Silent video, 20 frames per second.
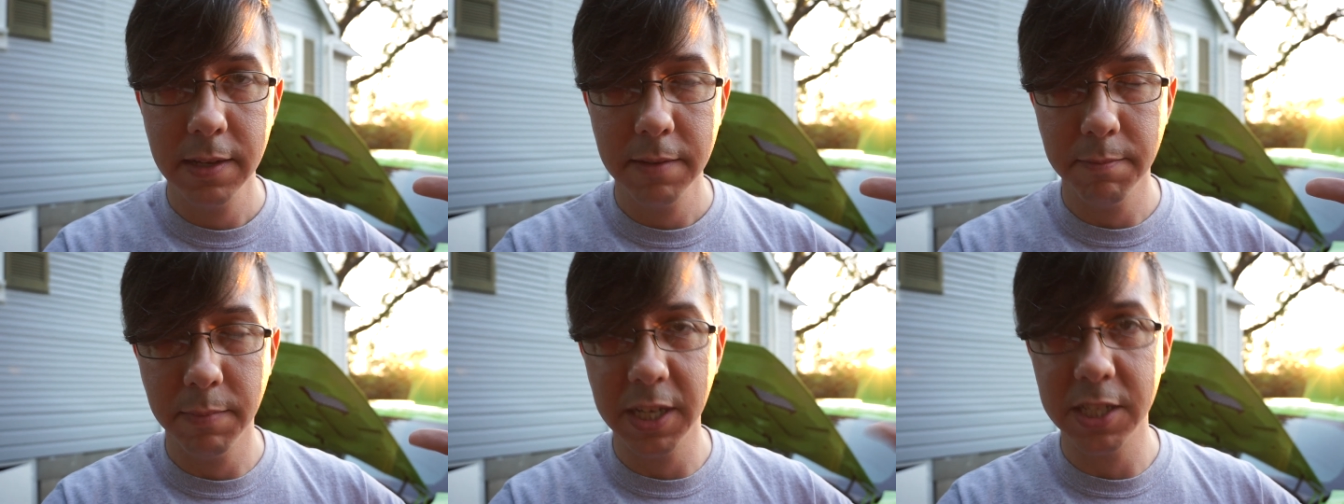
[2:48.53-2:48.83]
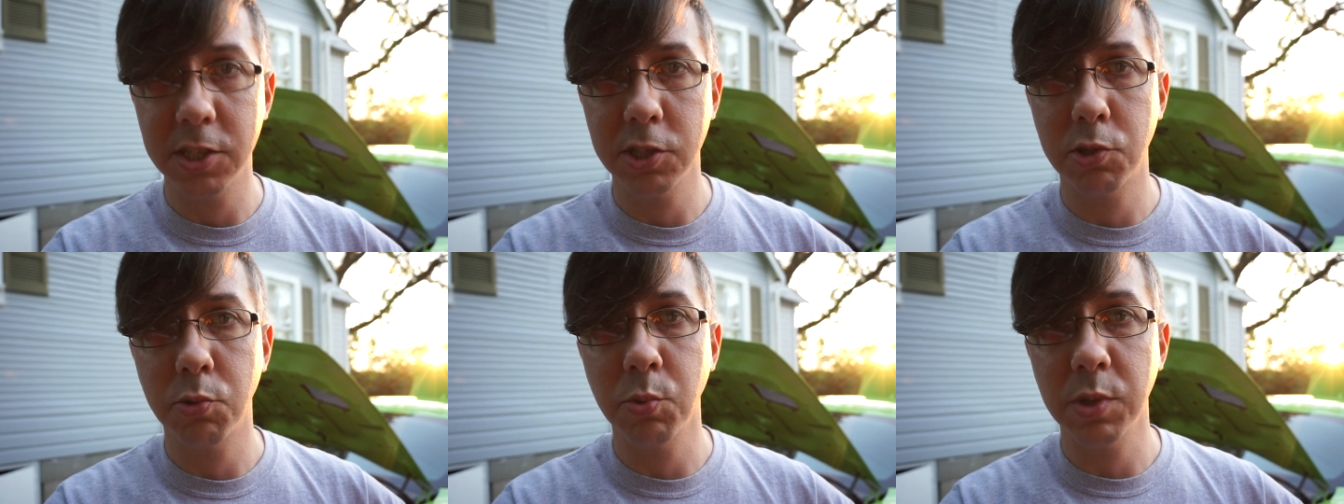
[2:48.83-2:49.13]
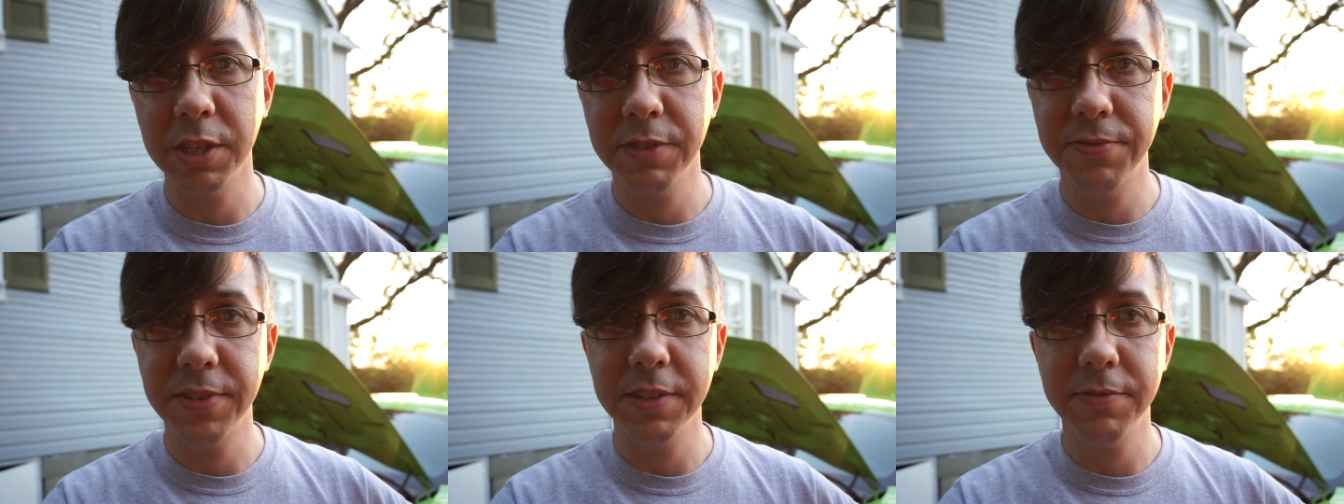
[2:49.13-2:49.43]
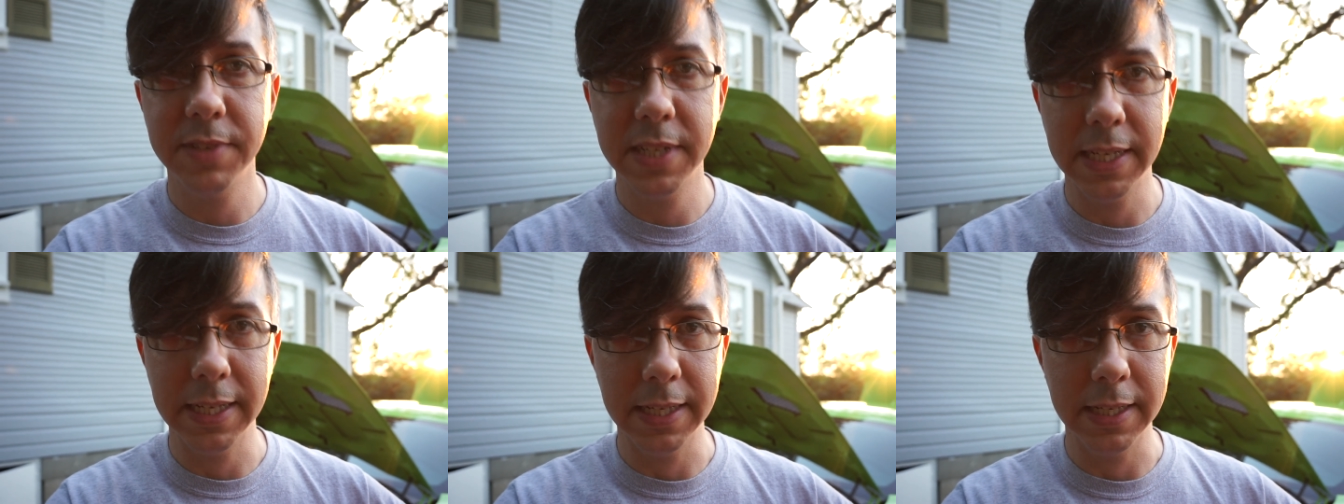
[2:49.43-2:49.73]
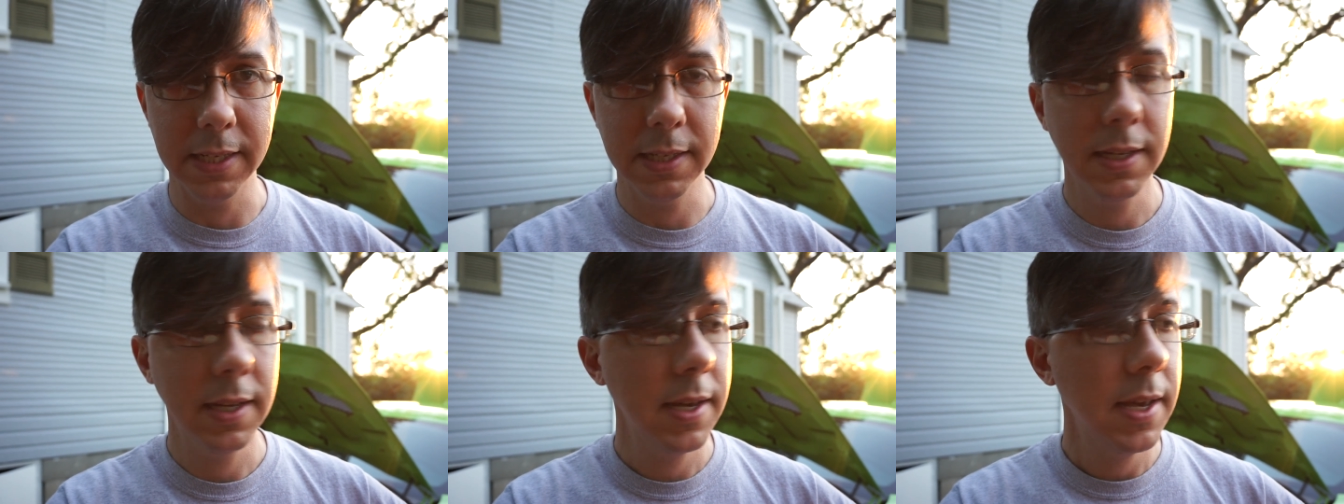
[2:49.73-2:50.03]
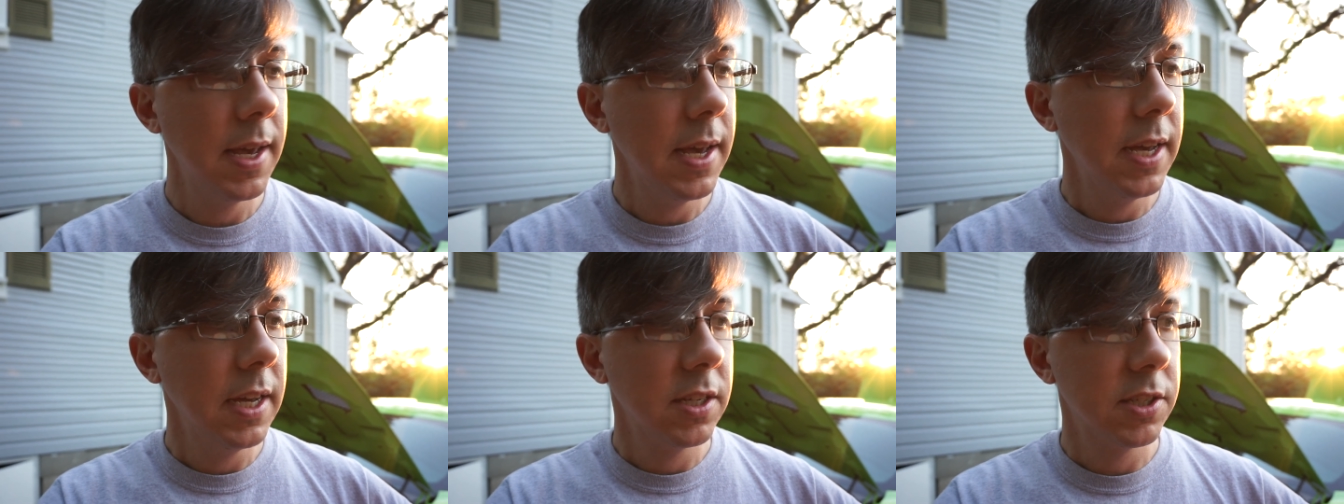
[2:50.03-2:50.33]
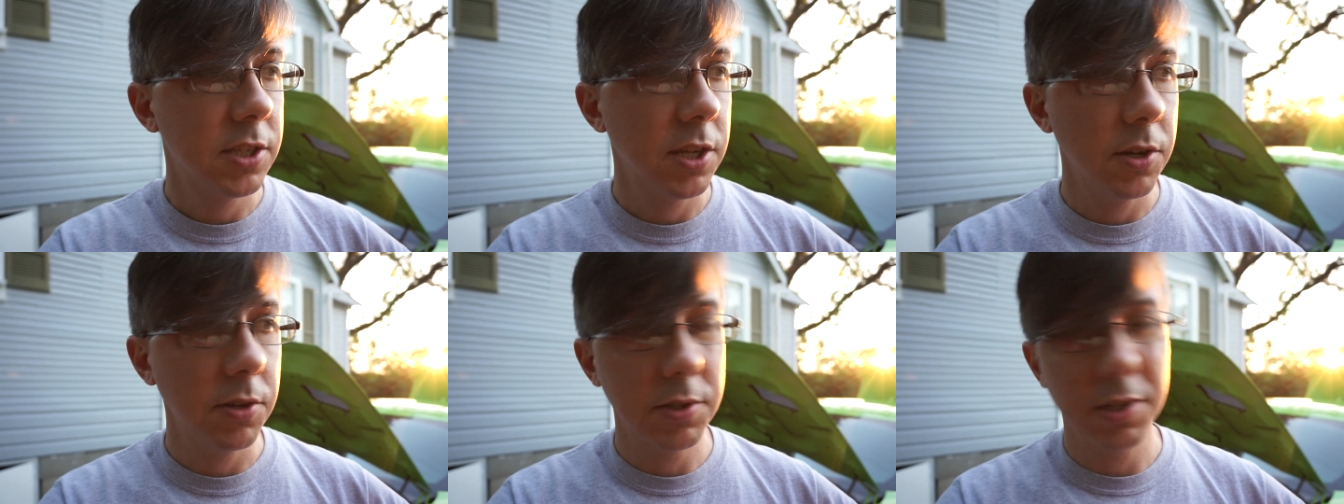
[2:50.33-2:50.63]
Mine's a 2015,
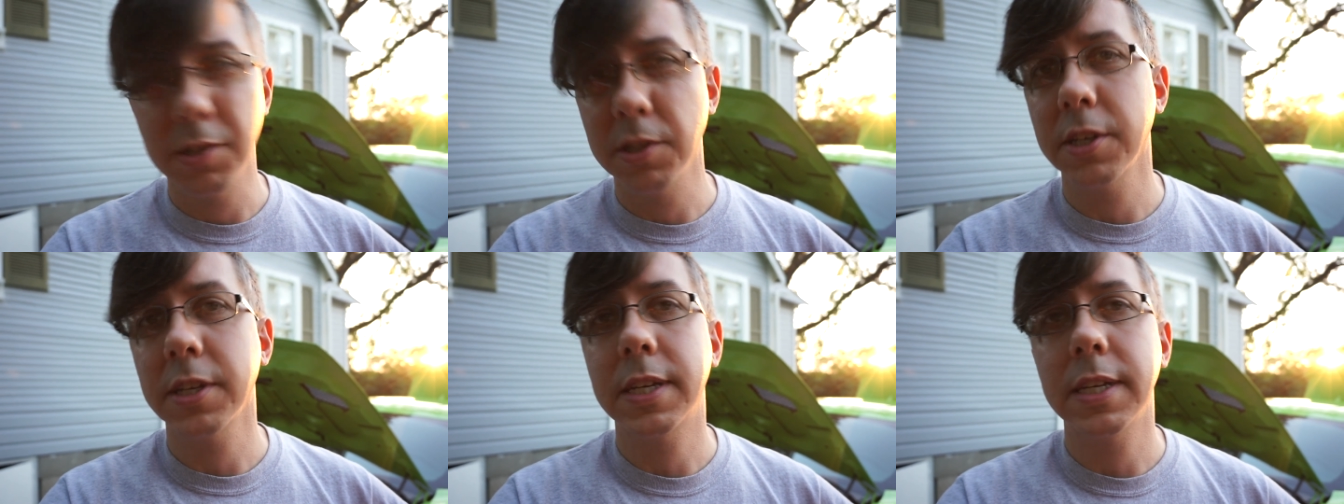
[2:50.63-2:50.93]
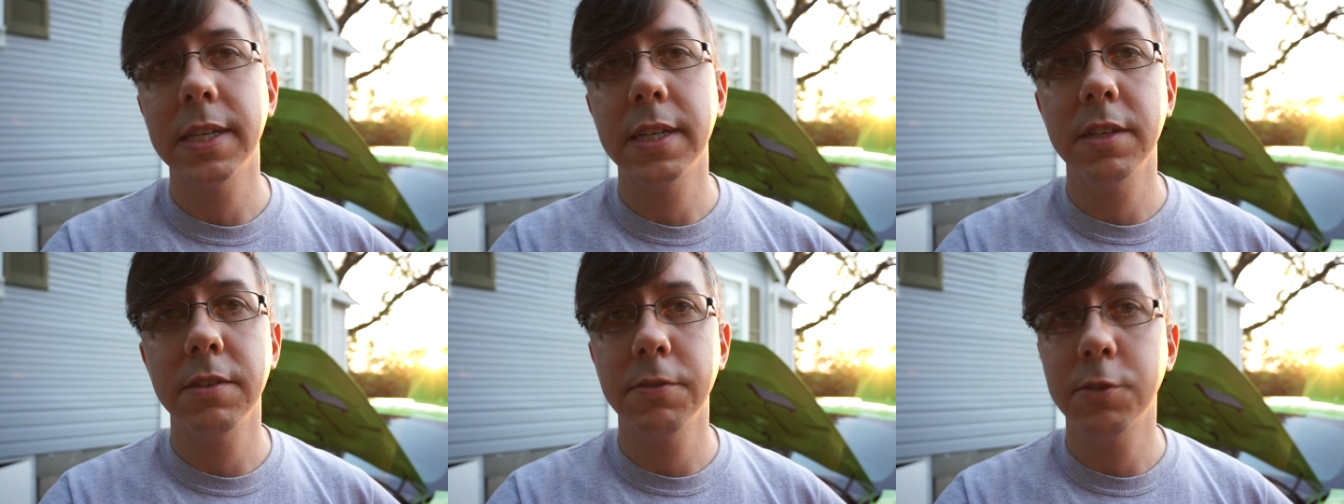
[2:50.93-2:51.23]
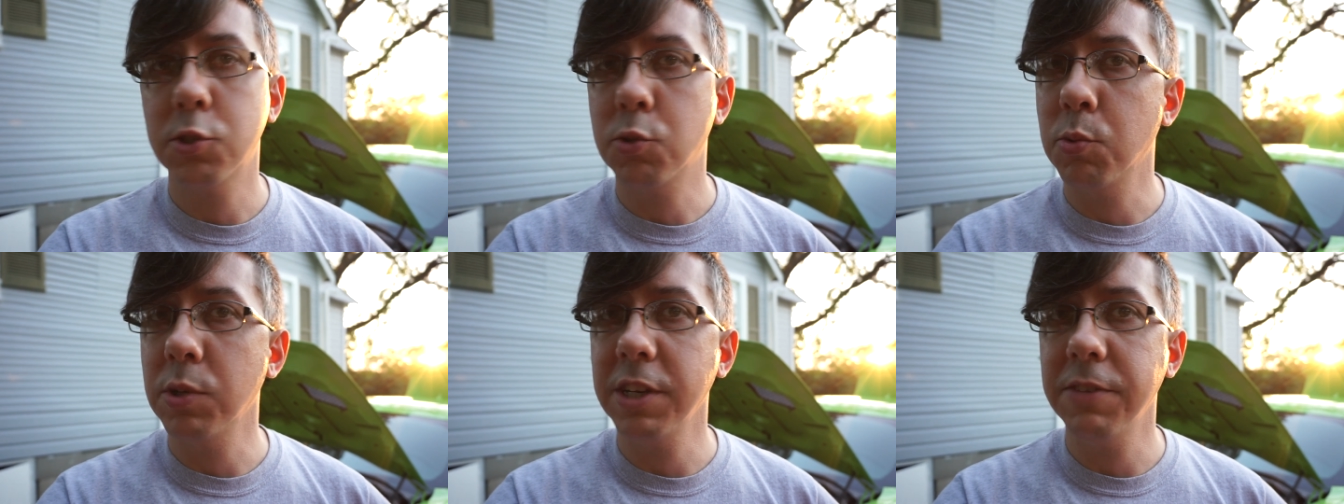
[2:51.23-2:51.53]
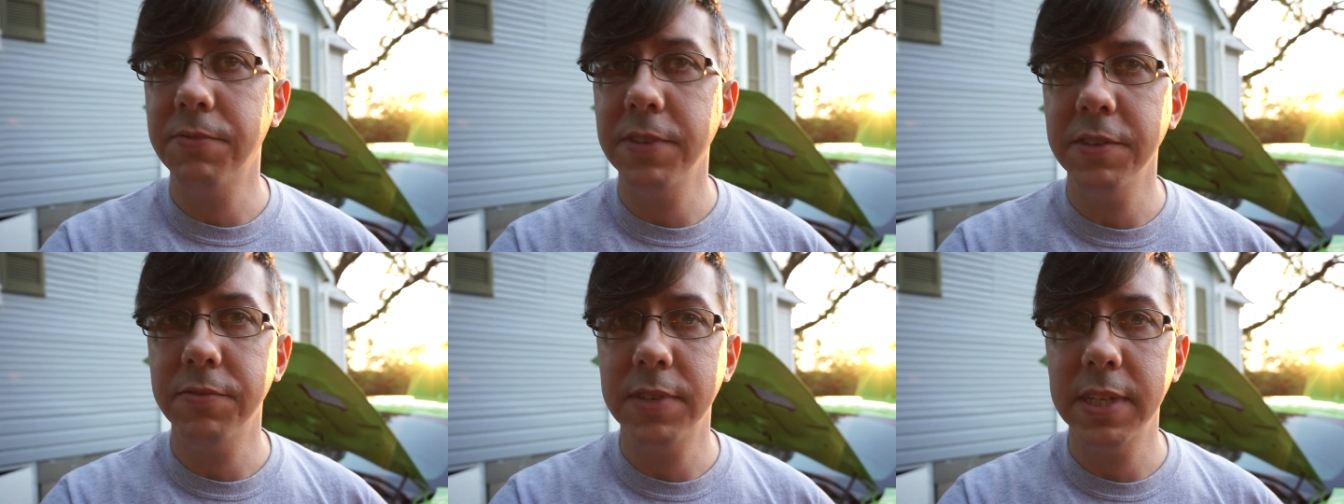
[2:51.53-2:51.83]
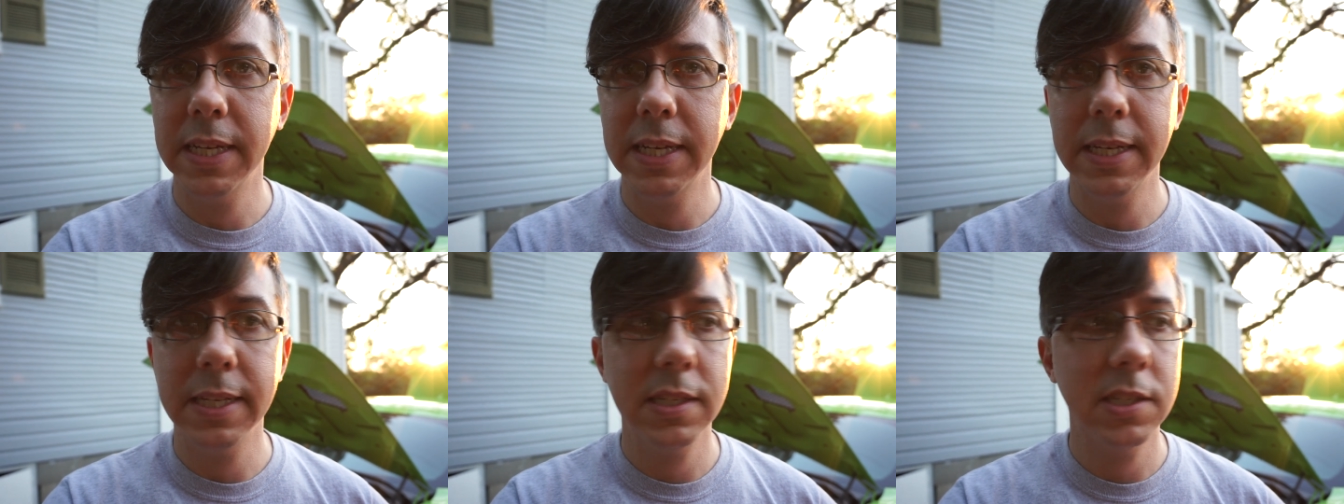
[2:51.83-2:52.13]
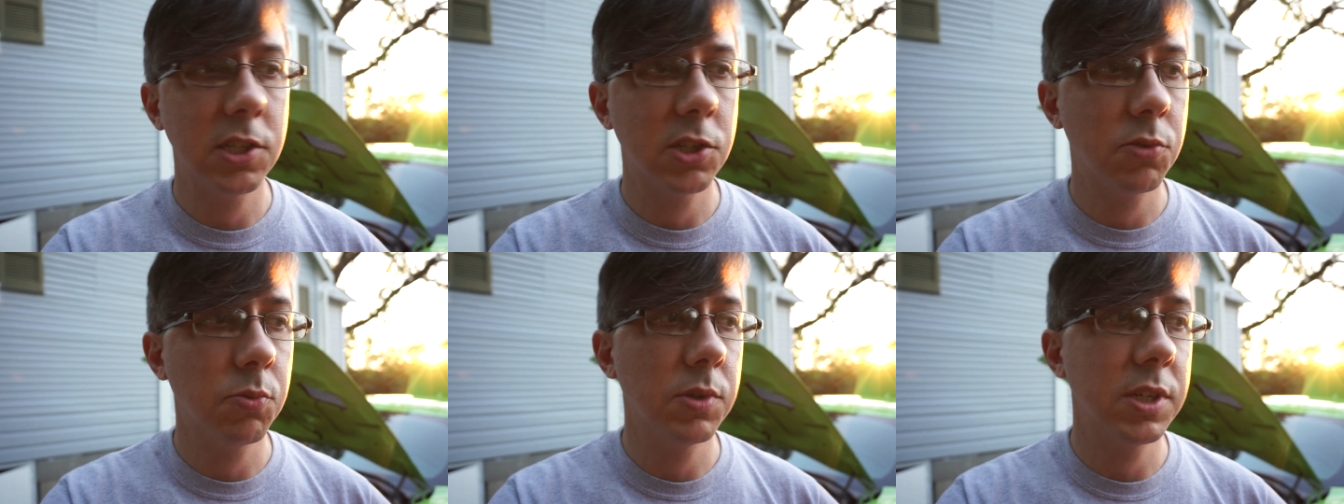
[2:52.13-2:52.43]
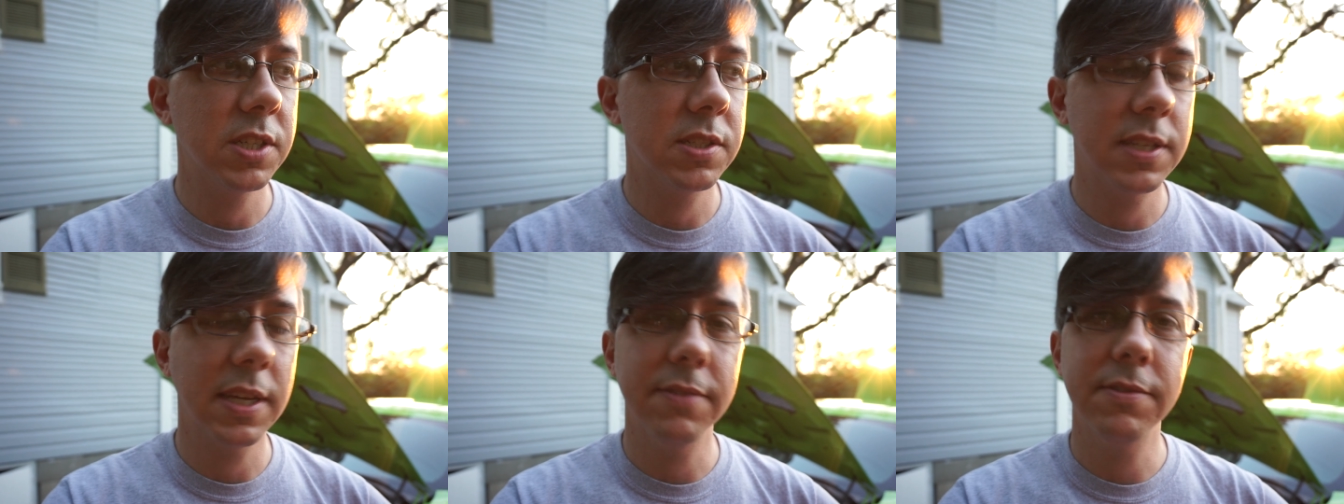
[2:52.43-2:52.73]
so you're looking 2015 to
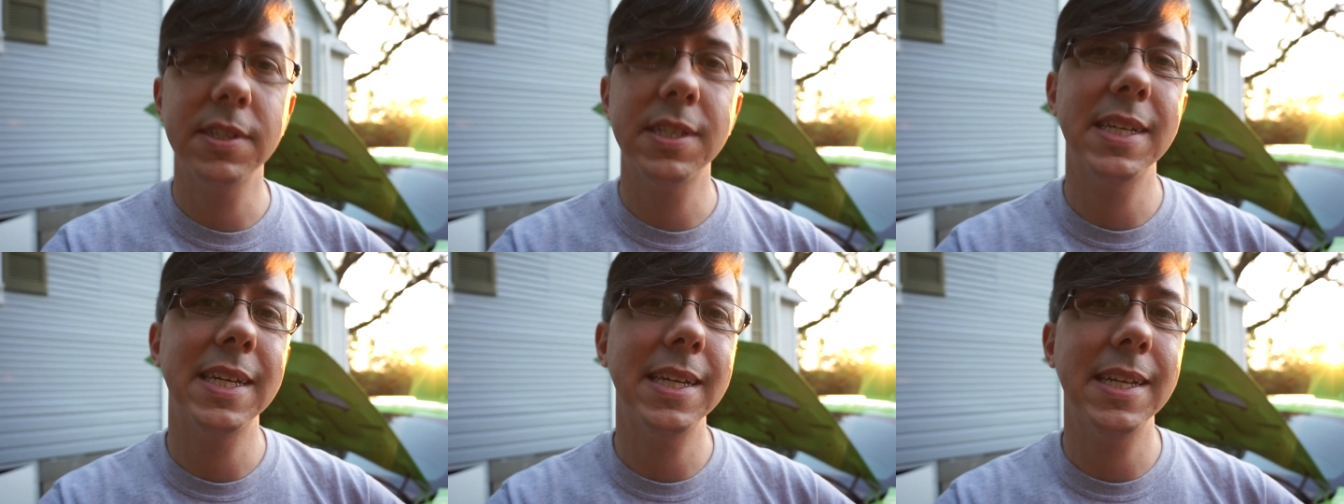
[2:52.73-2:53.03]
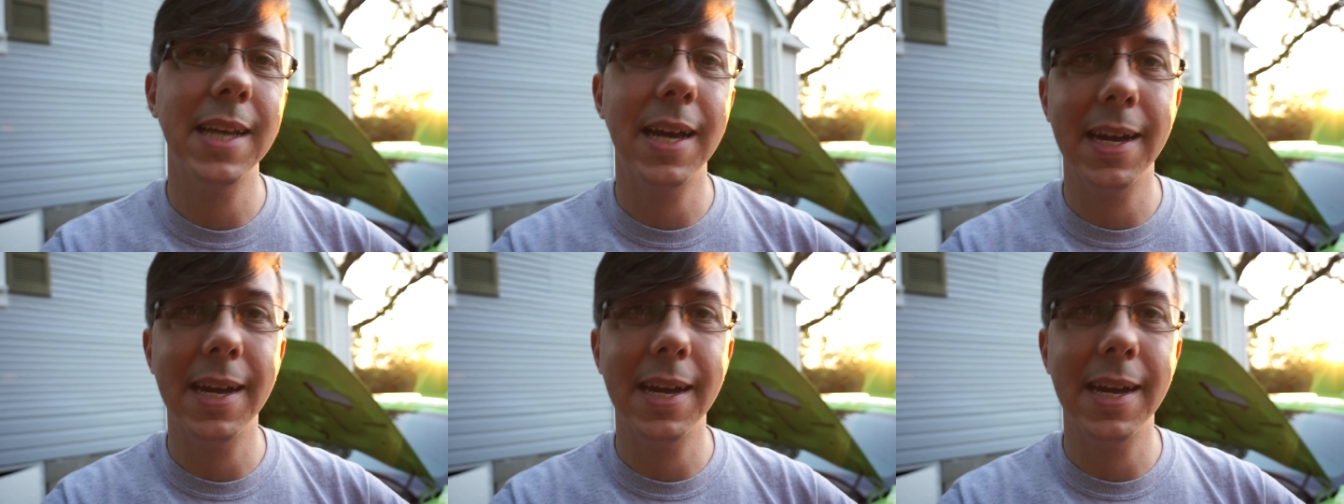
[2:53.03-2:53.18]
2017,